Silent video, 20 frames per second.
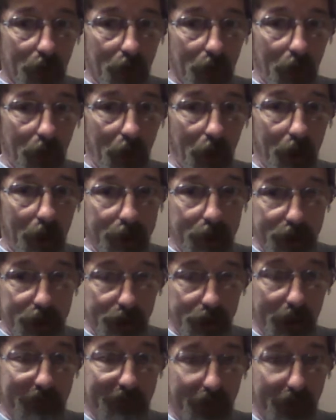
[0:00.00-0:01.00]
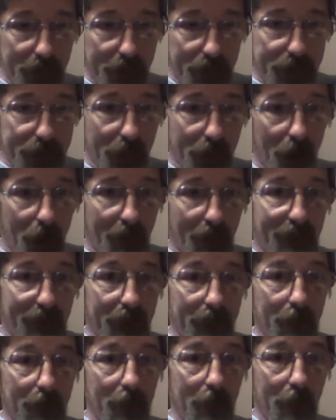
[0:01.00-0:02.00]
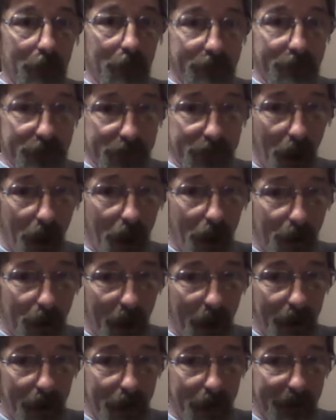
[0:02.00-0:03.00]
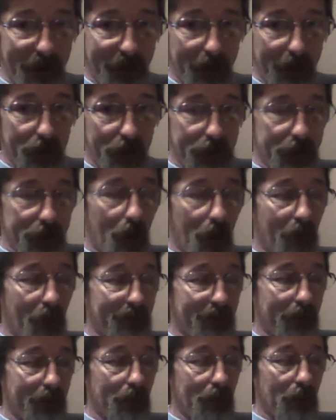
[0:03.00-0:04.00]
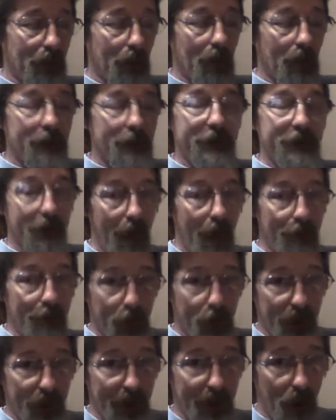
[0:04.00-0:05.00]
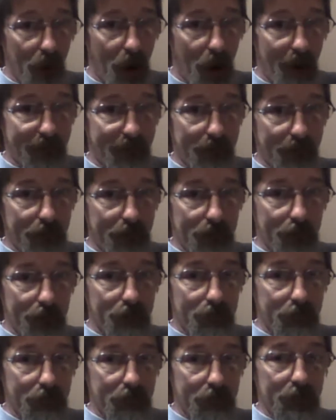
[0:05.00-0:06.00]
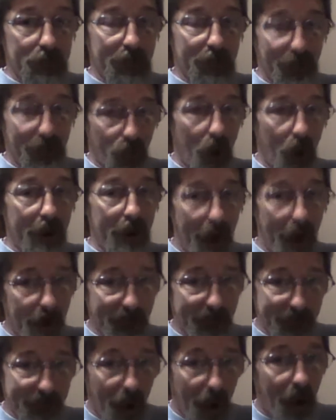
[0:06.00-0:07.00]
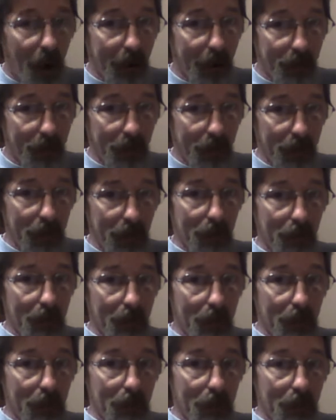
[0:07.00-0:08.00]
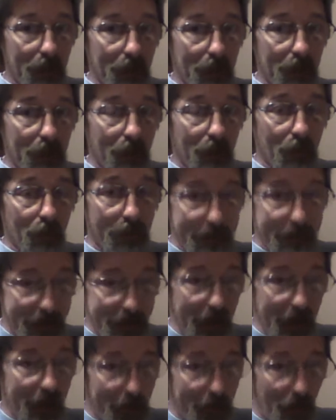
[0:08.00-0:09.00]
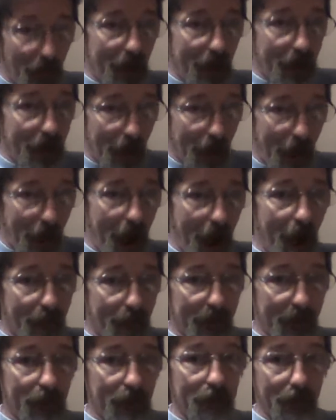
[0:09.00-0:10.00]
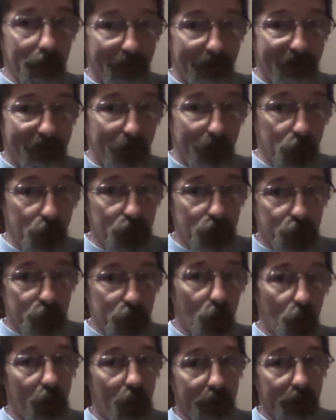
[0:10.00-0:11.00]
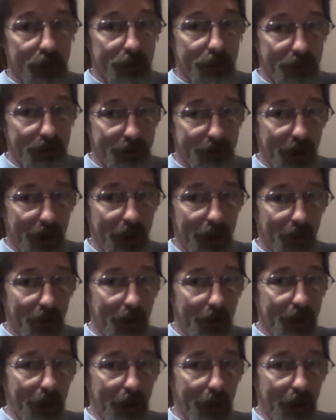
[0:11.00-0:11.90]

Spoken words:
and doing for yourself and stockpiling for yourself, stop putting it off. You've run out of time. What's getting ready to happen, the food shortage that's getting ready to